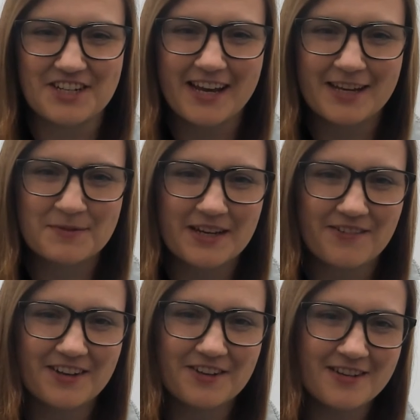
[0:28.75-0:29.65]
Hey,
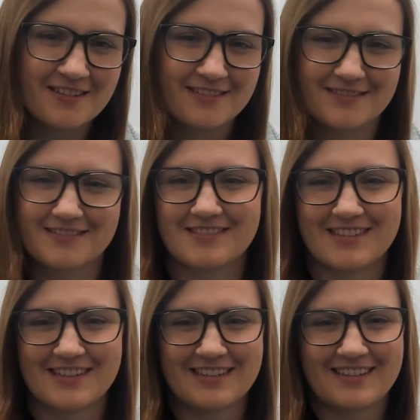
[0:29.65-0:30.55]
James. How are you?
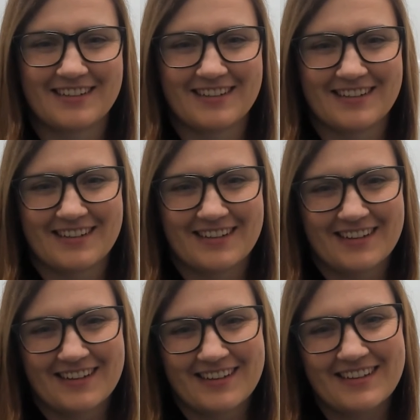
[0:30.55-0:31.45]
Yeah,
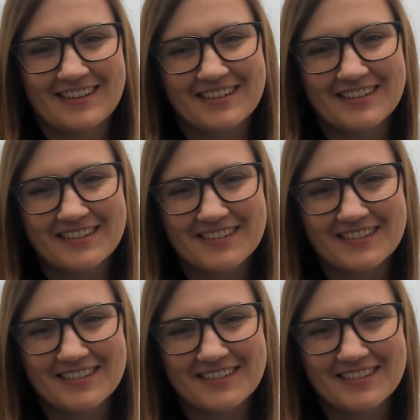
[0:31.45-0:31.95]
well, and